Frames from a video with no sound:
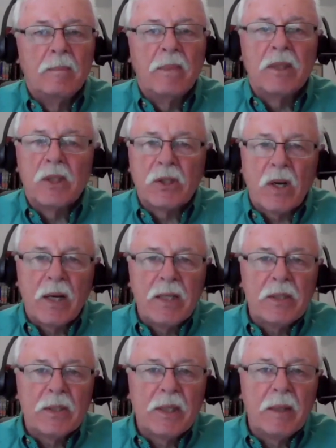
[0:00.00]
But the
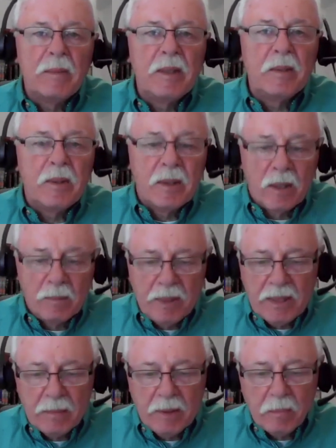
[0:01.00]
Saudis are giving are
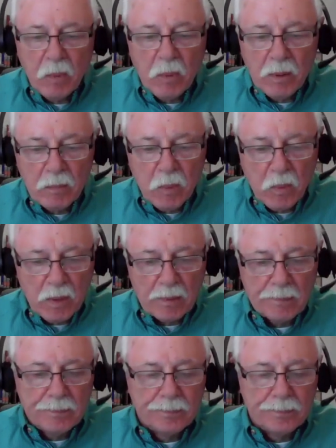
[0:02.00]
becoming more and more.